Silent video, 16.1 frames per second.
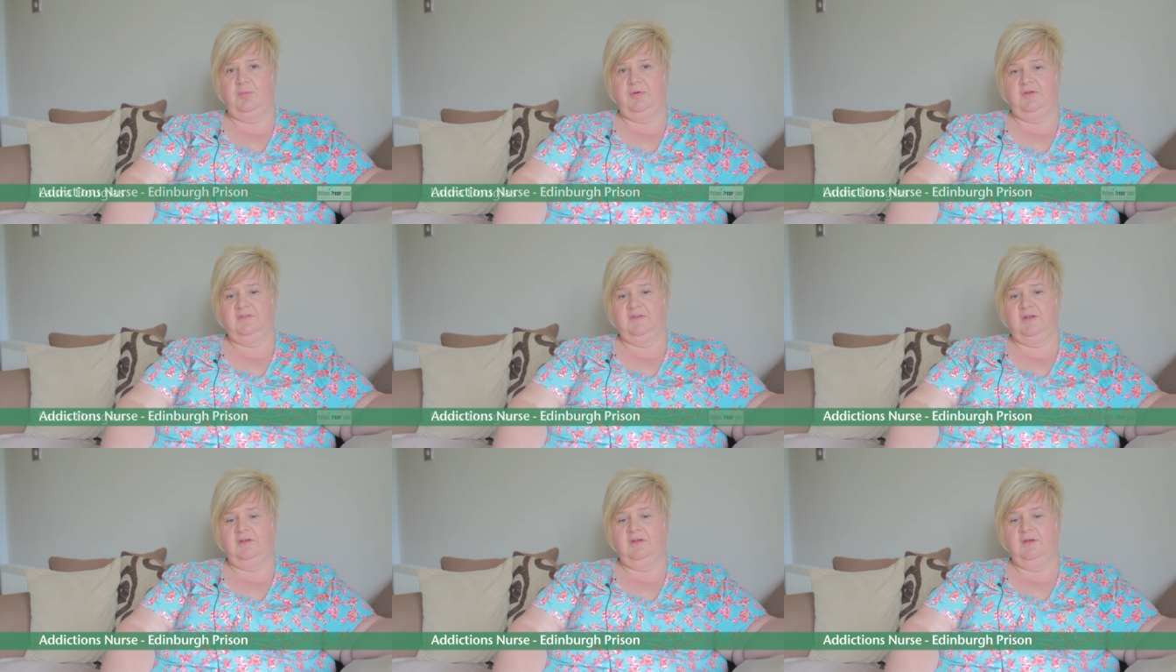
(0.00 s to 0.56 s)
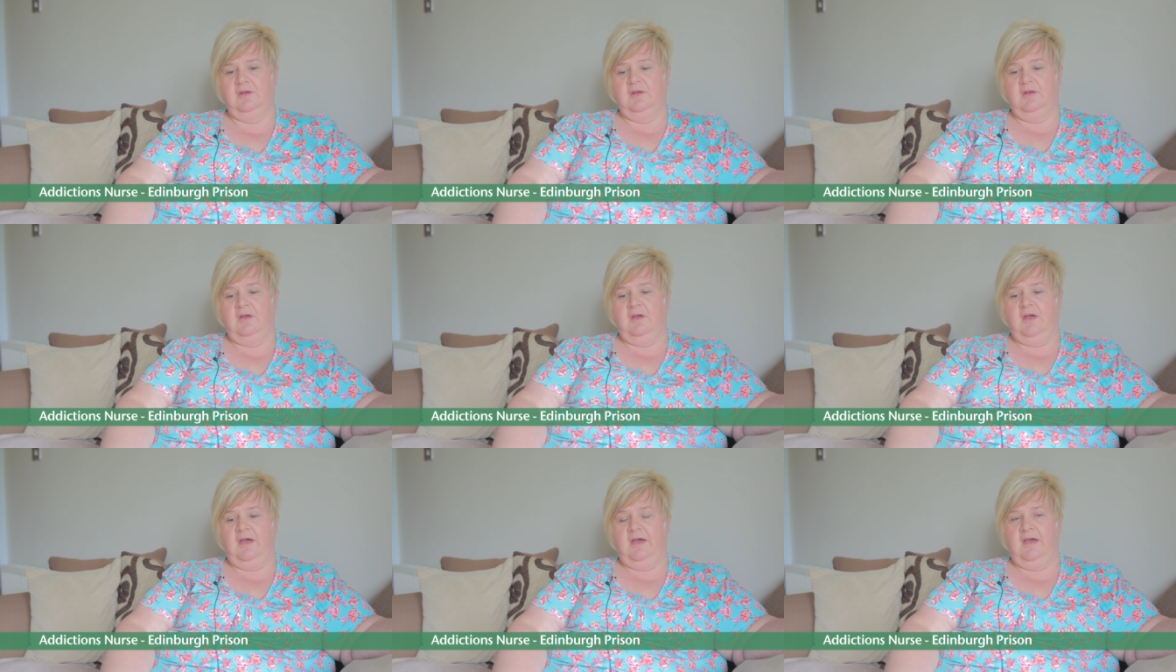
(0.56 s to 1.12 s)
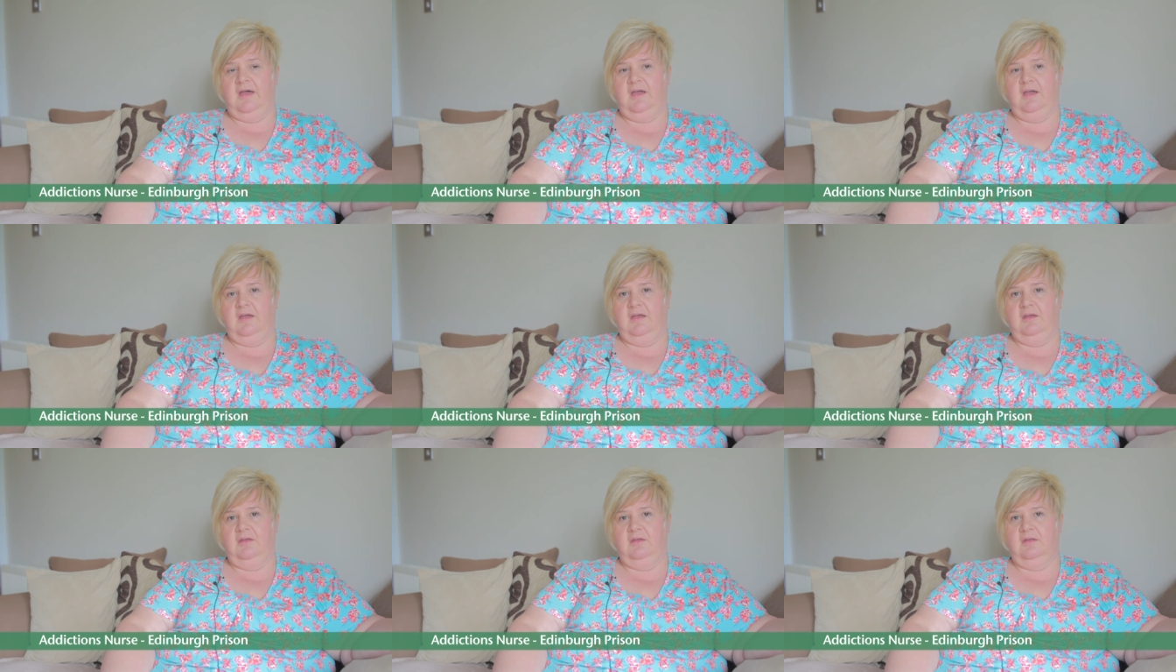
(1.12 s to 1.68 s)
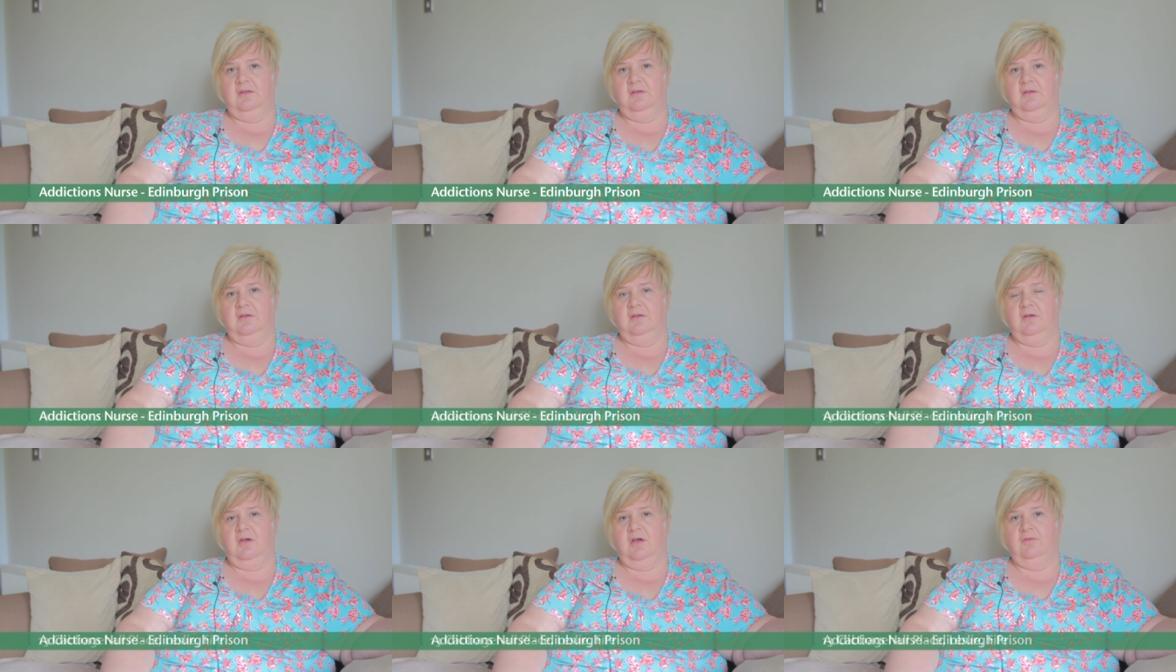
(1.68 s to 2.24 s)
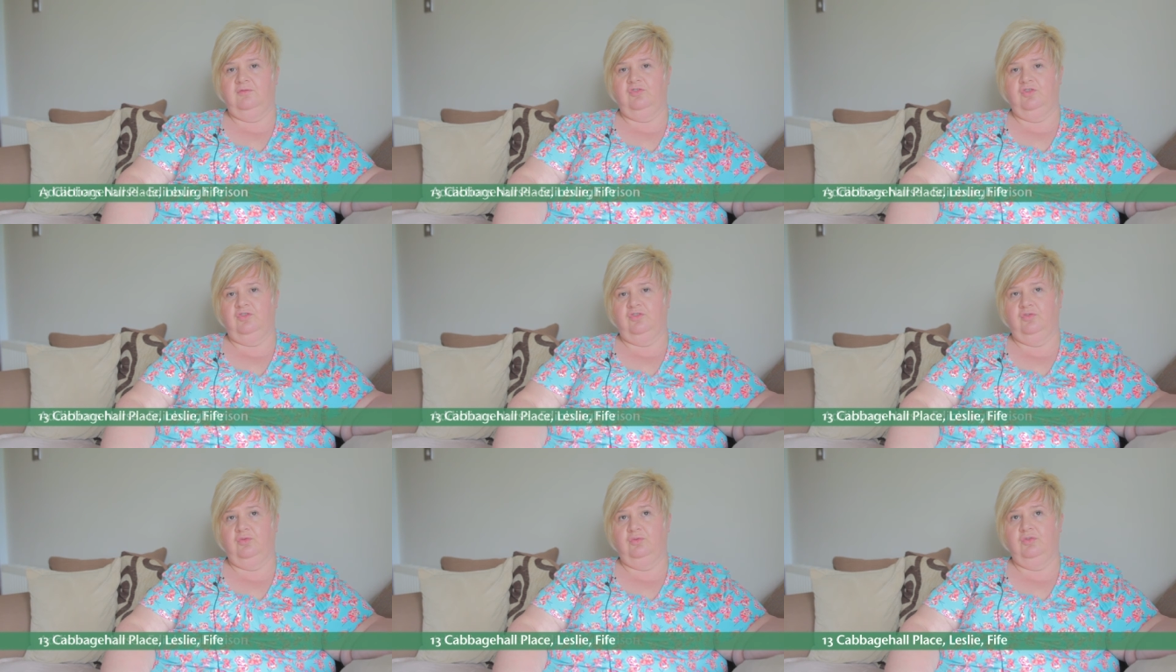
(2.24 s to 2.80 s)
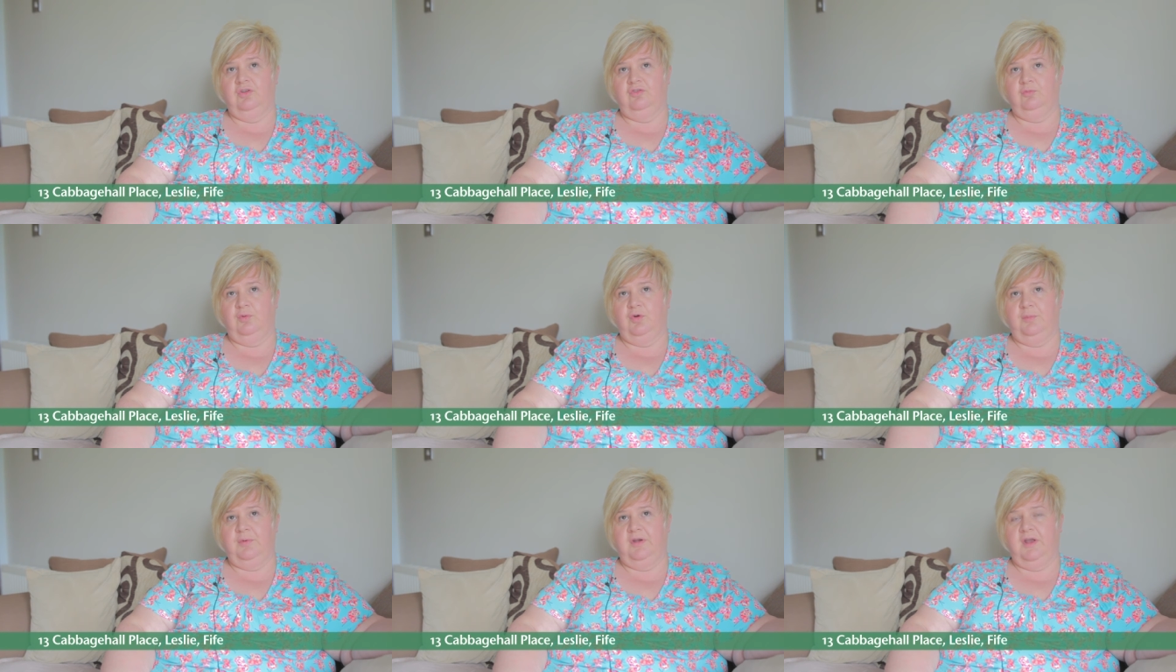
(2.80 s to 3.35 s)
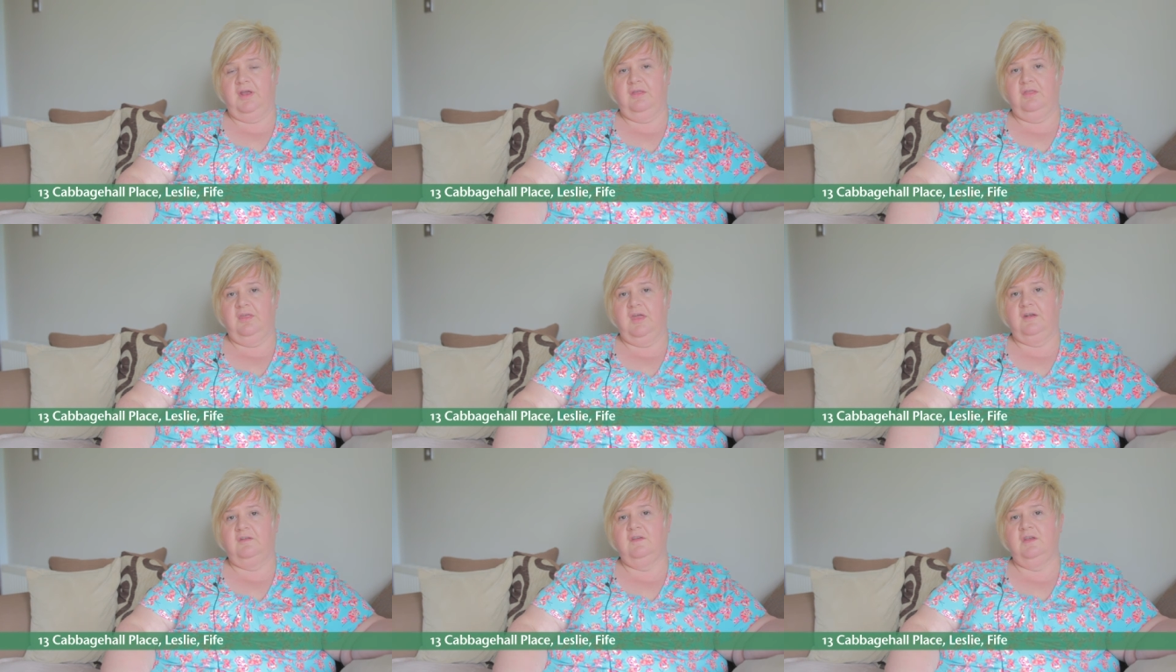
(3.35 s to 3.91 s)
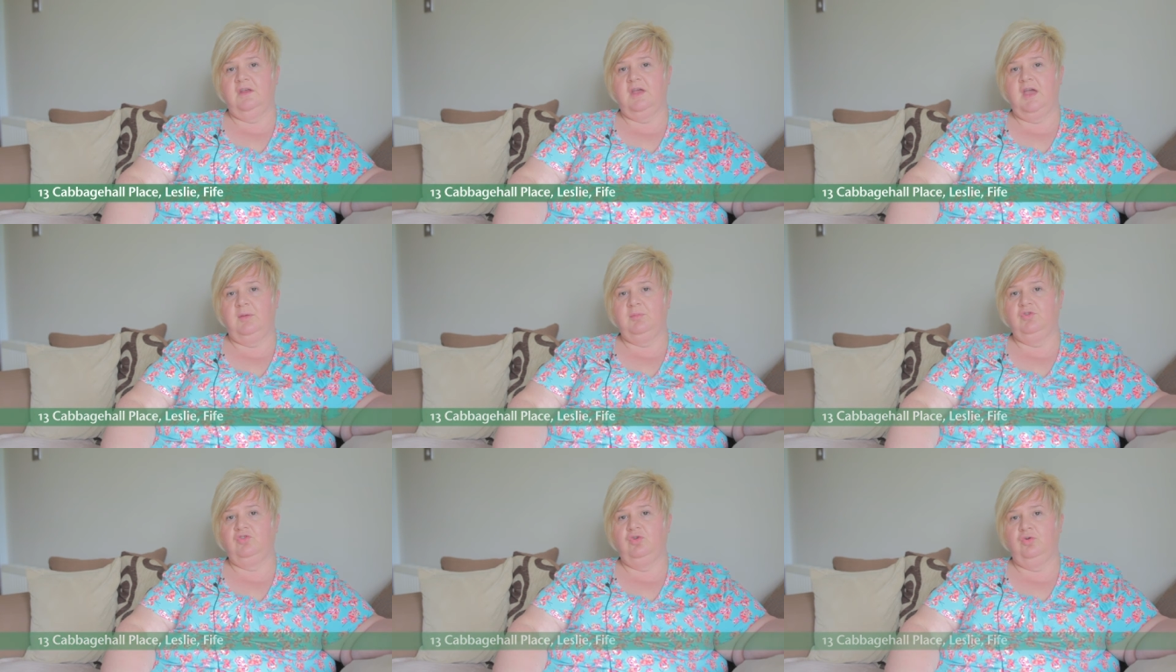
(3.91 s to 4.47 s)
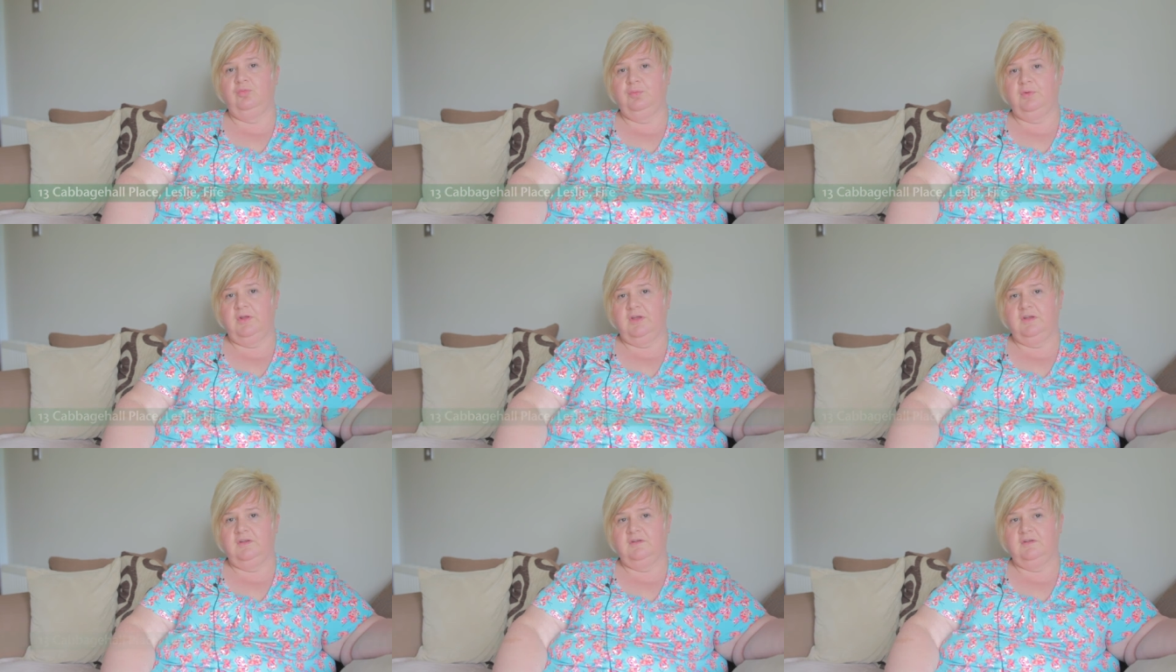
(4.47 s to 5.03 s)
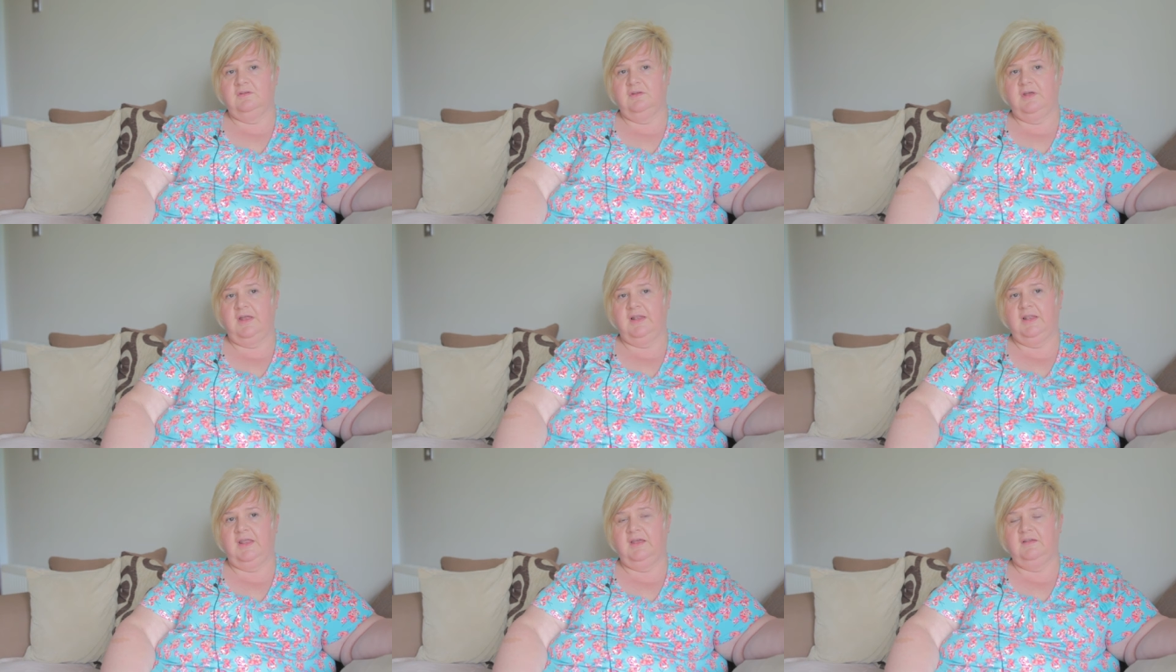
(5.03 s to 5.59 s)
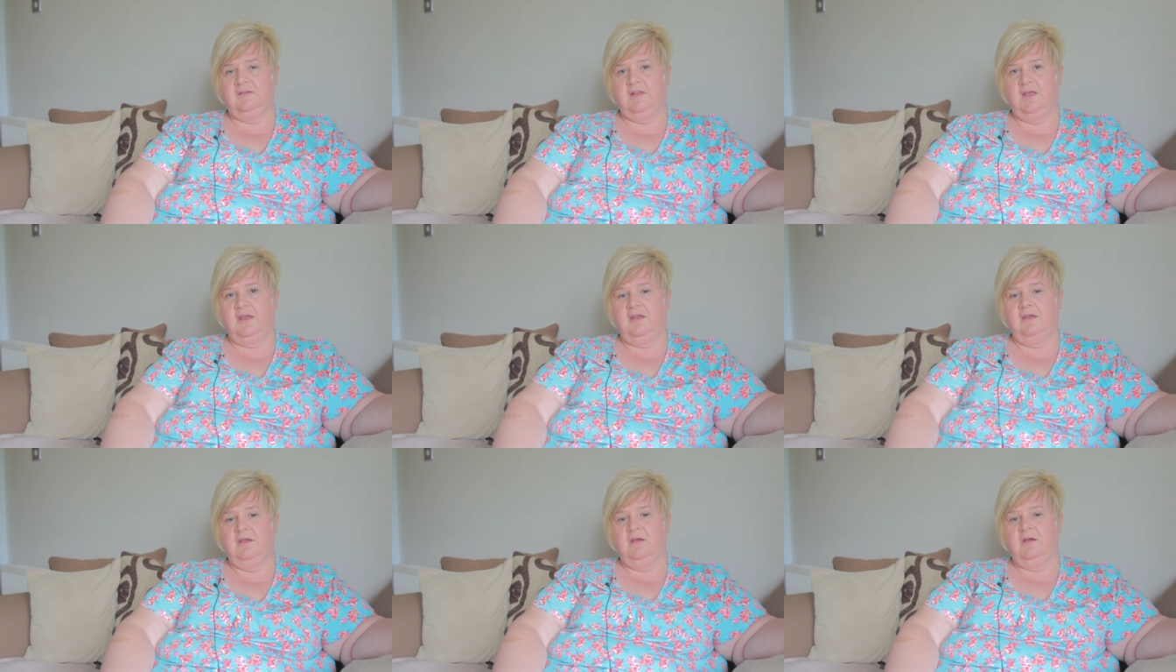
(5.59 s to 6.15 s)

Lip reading: Prison. I've just sold this property at 13 Cabbage Hall Place in Leslie.